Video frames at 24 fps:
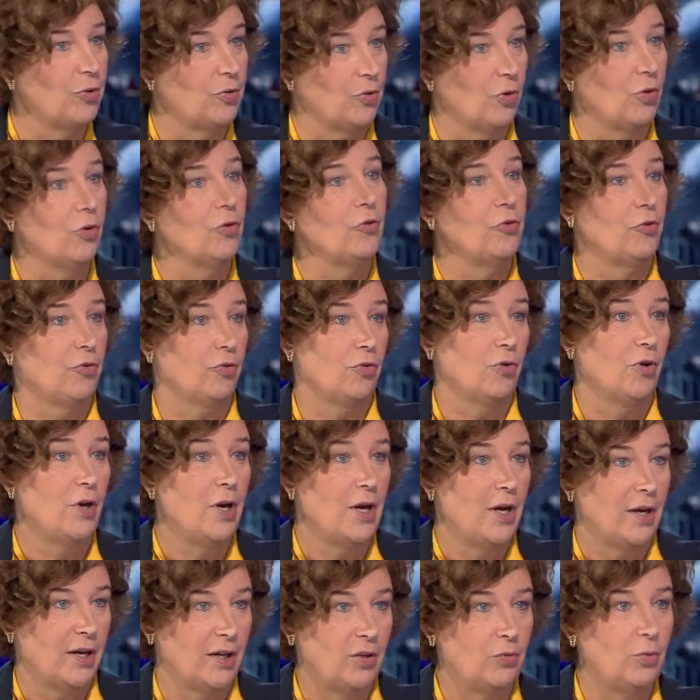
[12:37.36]
but also
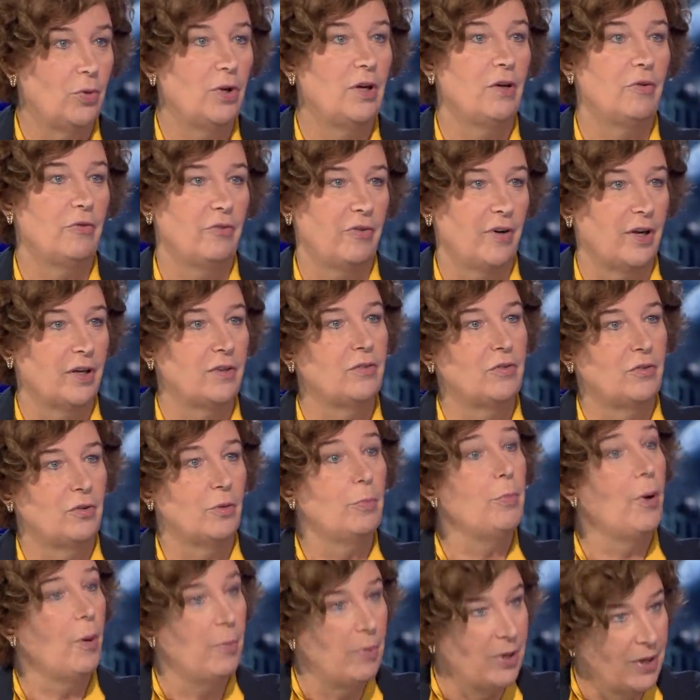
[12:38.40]
it will affect the
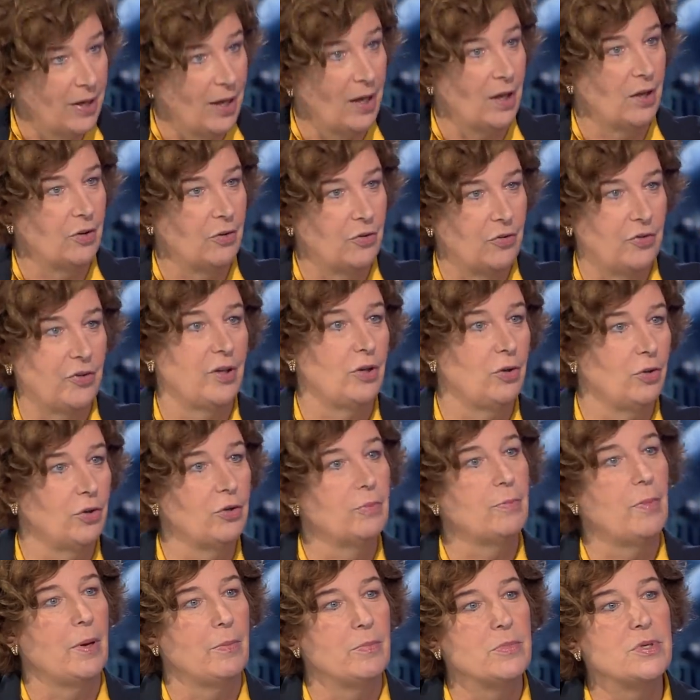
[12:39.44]
public health in all
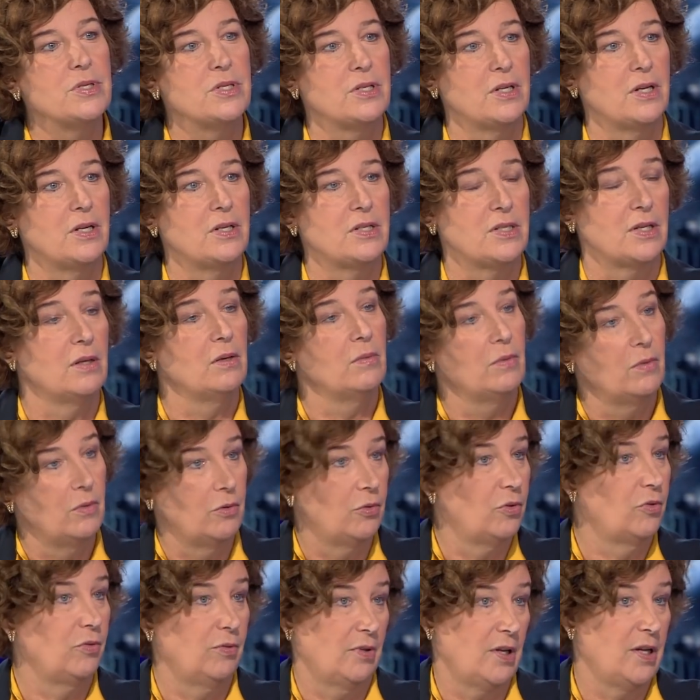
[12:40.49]
the member states.
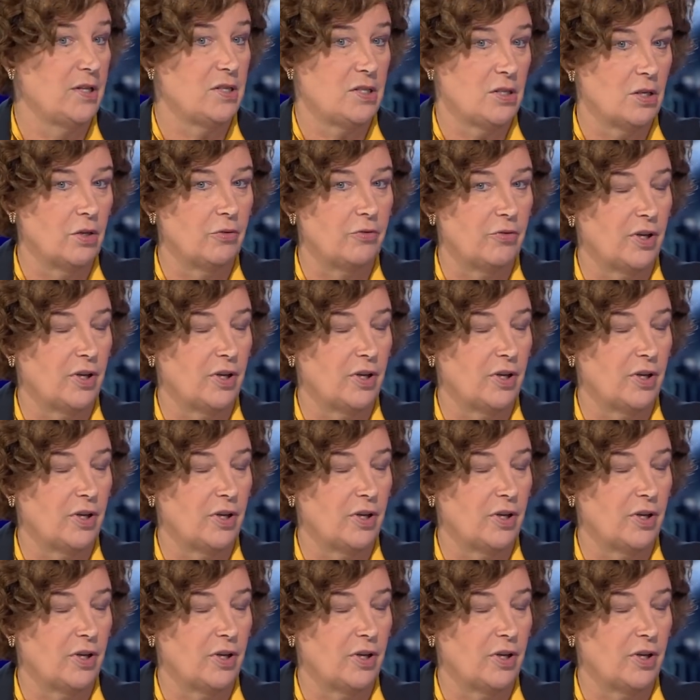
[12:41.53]
And let's not